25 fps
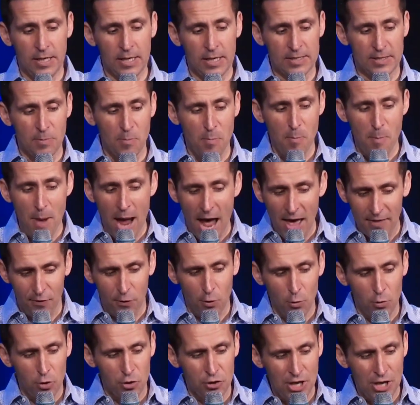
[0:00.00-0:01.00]
It's
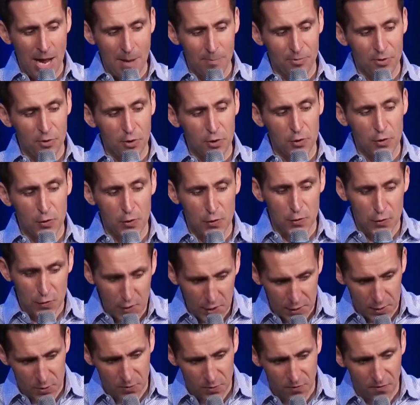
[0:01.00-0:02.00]
Matthew chapter
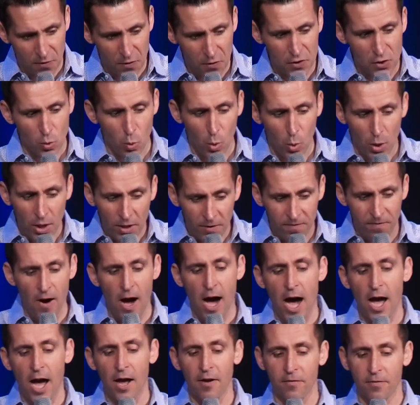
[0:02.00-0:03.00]
6 verse
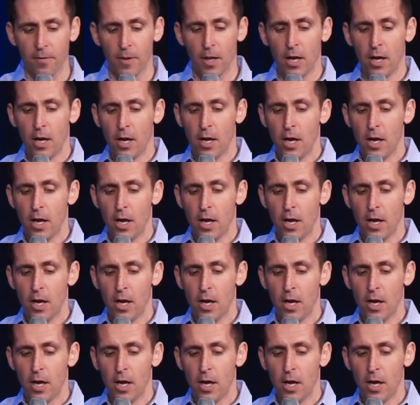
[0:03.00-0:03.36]
25.